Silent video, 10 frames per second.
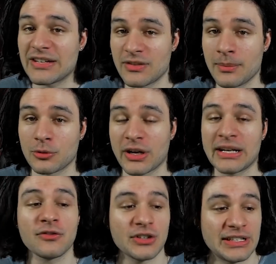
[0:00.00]
give them
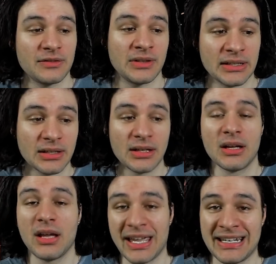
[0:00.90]
credit for giving
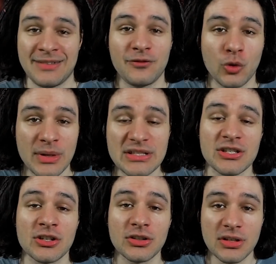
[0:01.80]
an
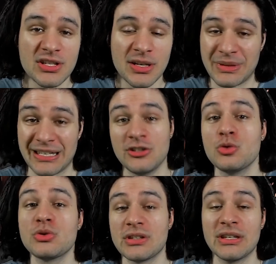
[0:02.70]
influencer something new
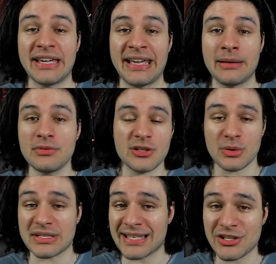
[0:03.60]
to the game, so
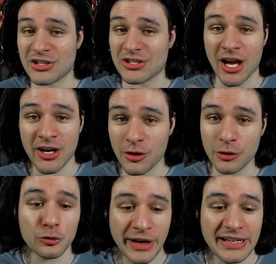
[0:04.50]
it's not just
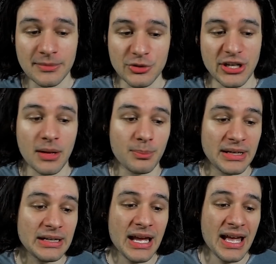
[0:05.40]
another random
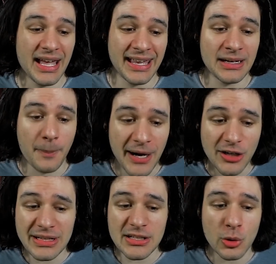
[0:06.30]
champion. And
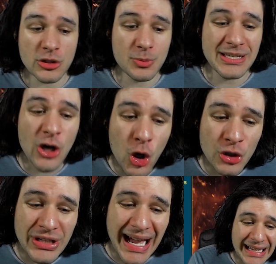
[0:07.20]
apparently it's going to be called